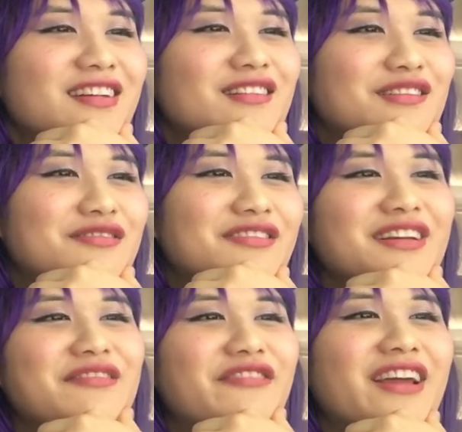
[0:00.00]

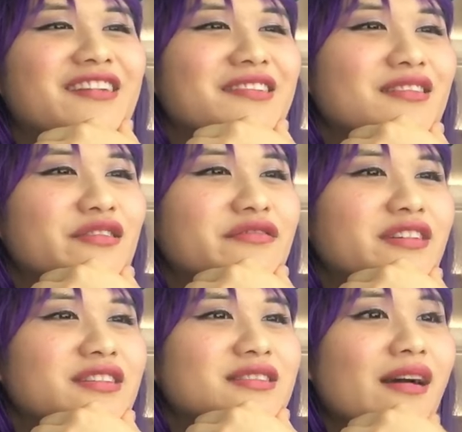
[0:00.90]
Luffy, fake
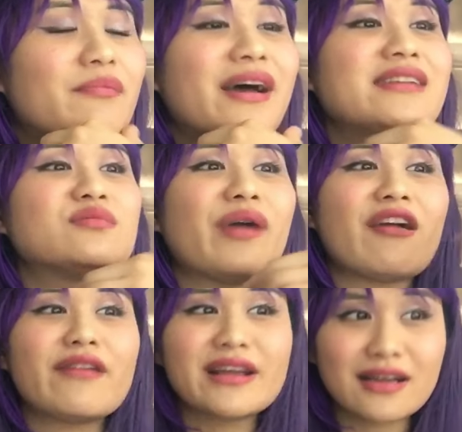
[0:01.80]
Luffy's, but is
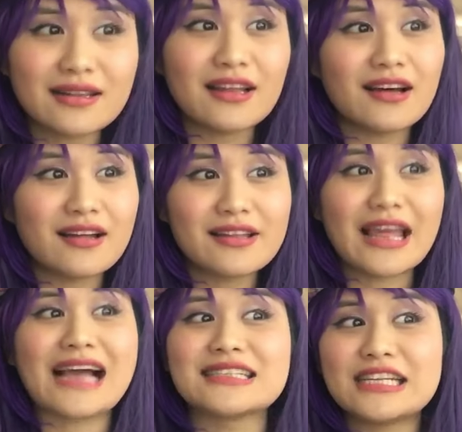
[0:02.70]
wearing the
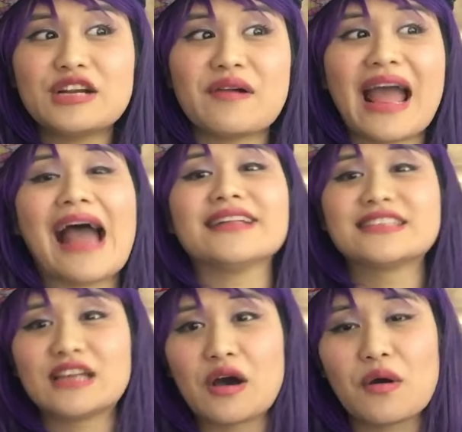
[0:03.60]
Gastino hat.
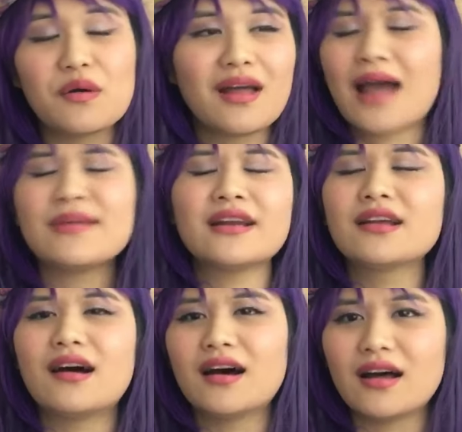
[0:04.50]
So, I mean
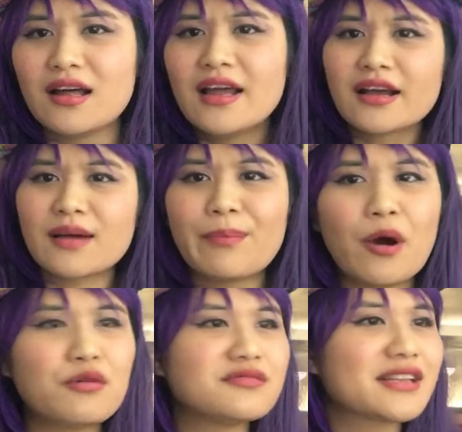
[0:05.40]
the
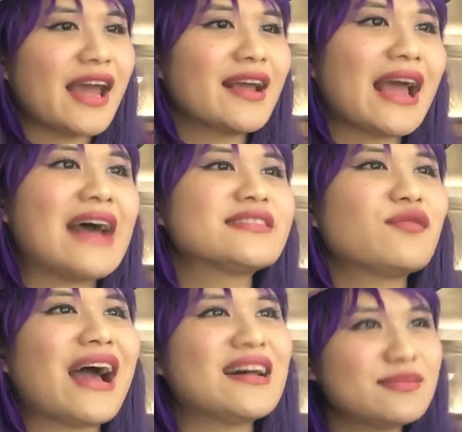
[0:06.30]
Capone's gang hat,
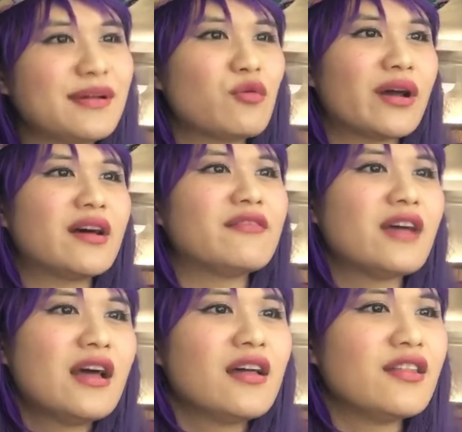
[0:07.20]
so it has to be one of
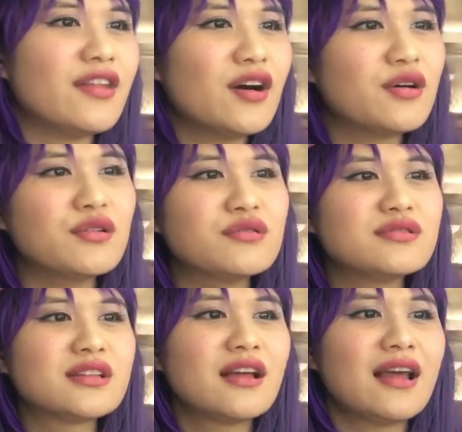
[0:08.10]

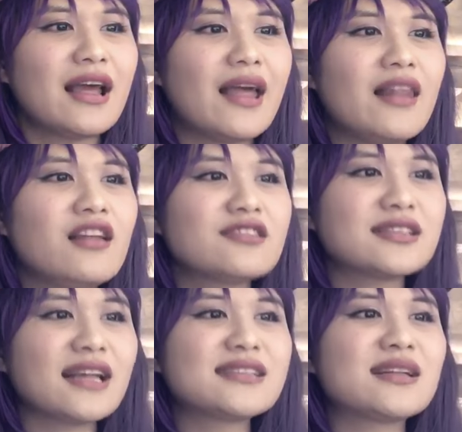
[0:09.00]
those. It
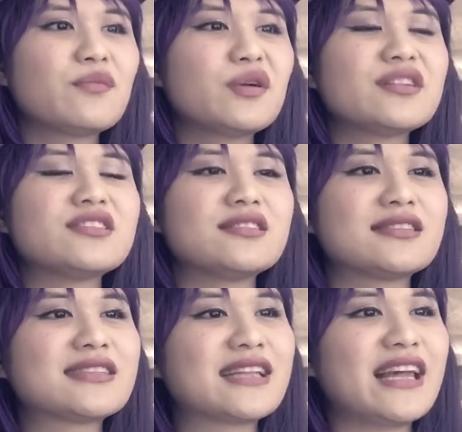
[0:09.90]
looks like someone
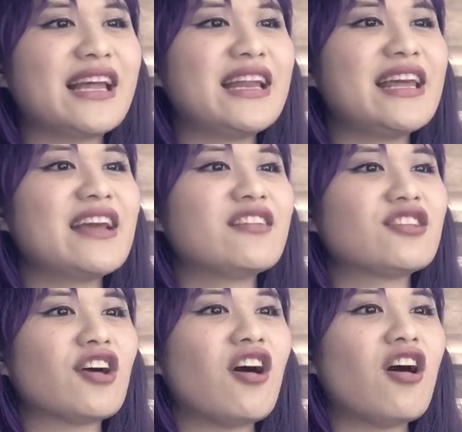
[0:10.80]
skinny
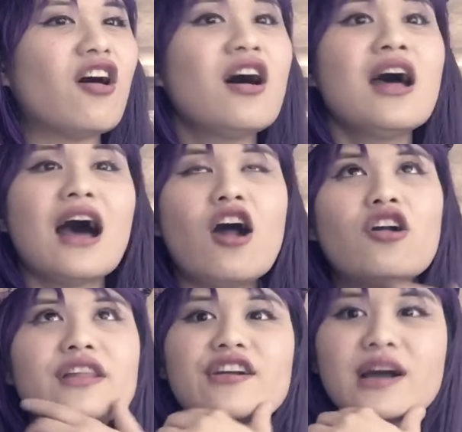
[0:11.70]
and tall.
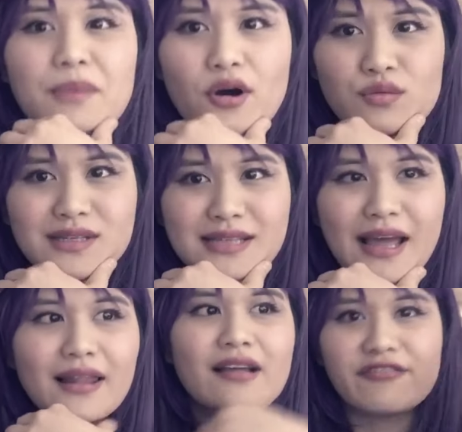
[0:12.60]
Earlier Capone was
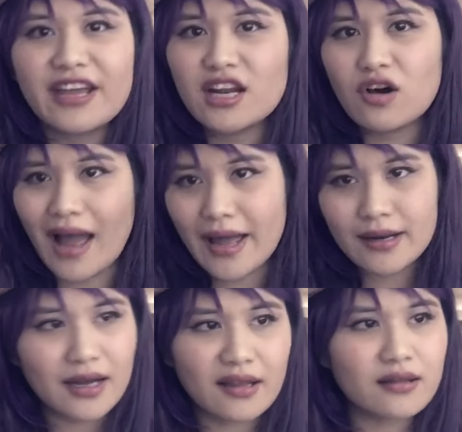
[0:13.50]
saying like Vito and
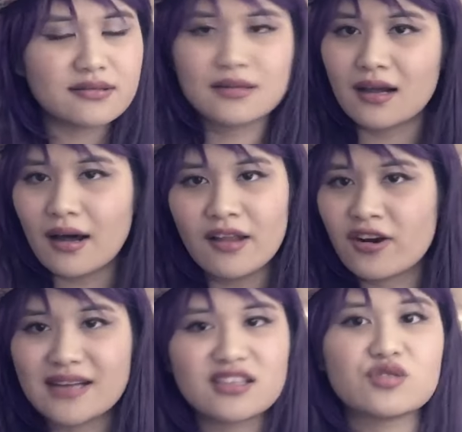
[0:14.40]
the other
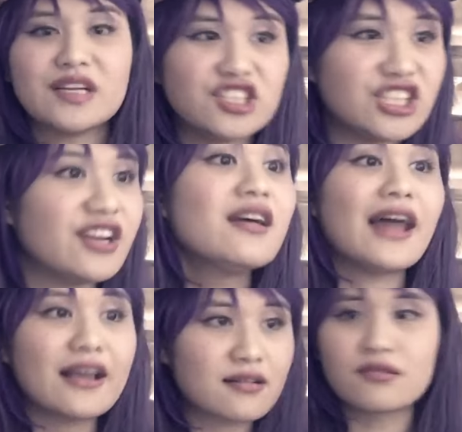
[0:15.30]
guy starts with a G.
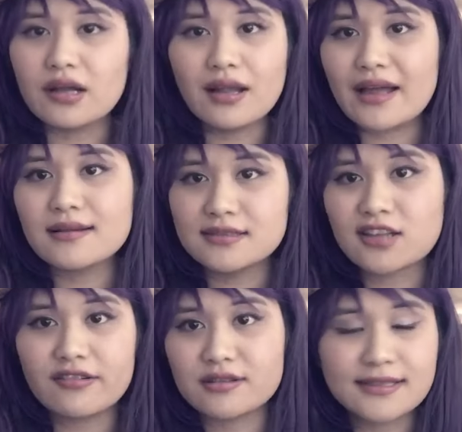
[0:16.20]
Like
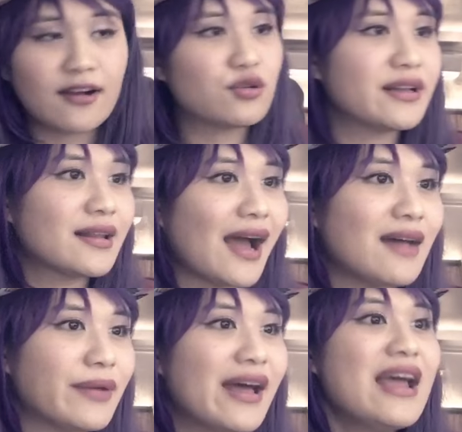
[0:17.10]
start doing
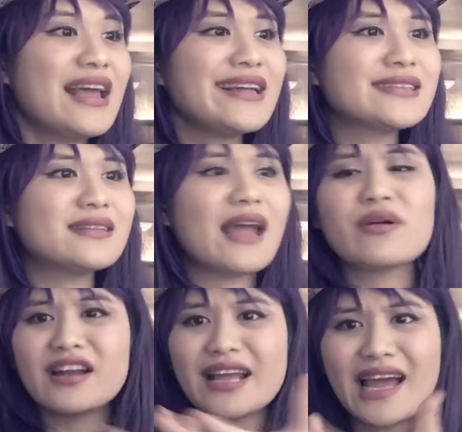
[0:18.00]
that, but they
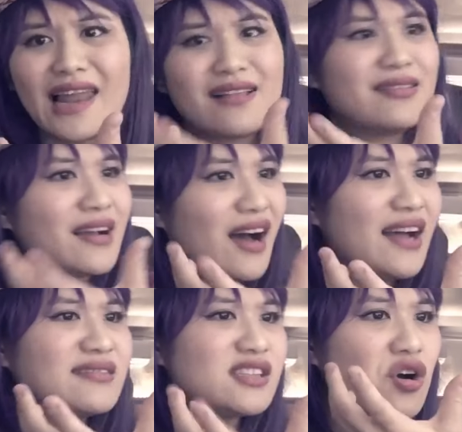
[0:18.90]
were gonna get like the
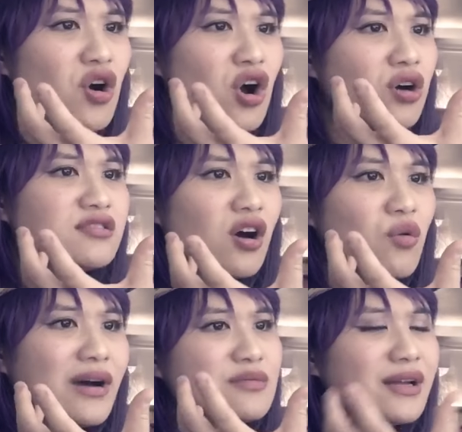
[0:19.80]
gun, so
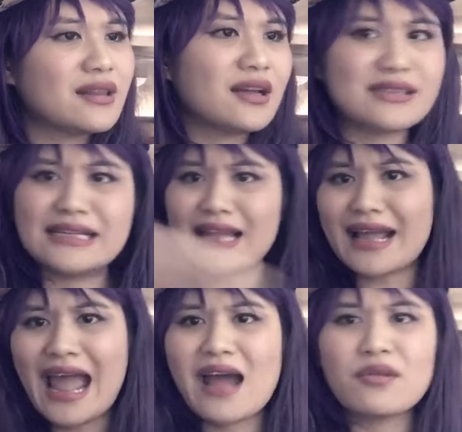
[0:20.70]
what's with this like
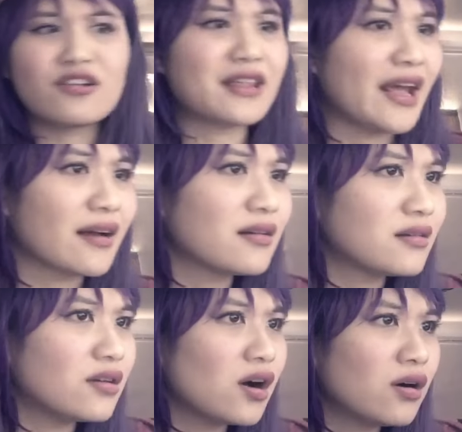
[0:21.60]
hammer thing,
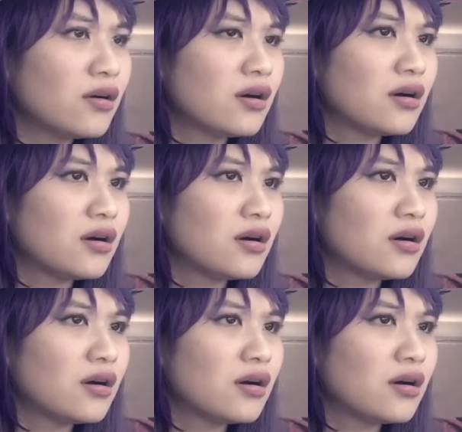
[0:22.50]
you know?